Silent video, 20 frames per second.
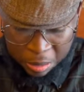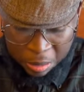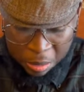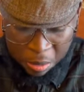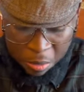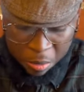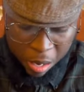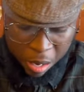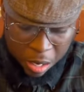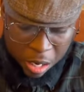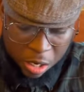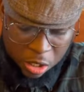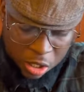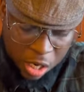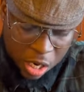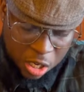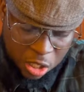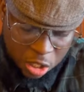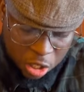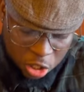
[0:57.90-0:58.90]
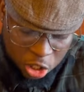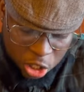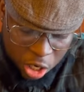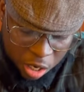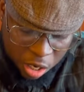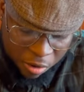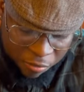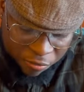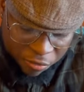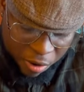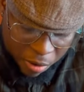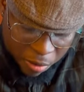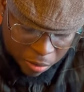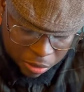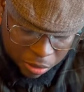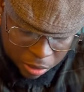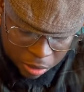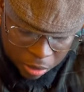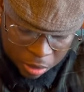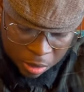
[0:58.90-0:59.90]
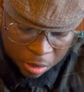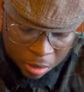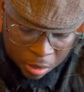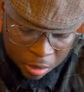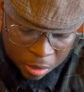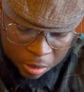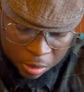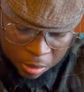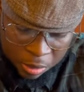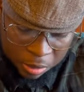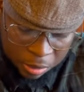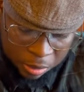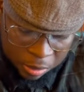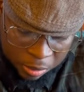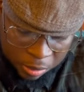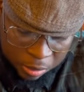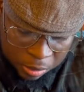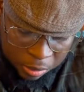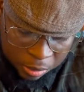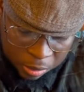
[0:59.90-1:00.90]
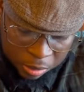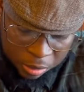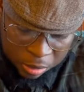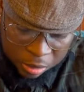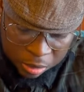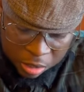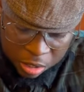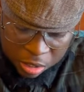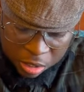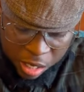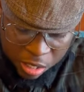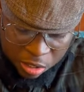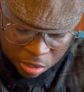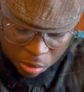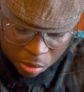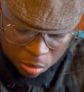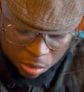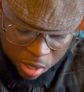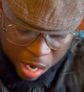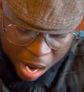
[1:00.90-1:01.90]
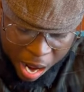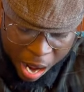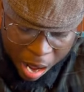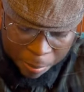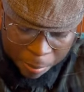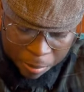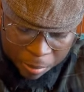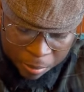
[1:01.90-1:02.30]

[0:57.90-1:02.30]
Okay, let's taste the chicken first since that's on time.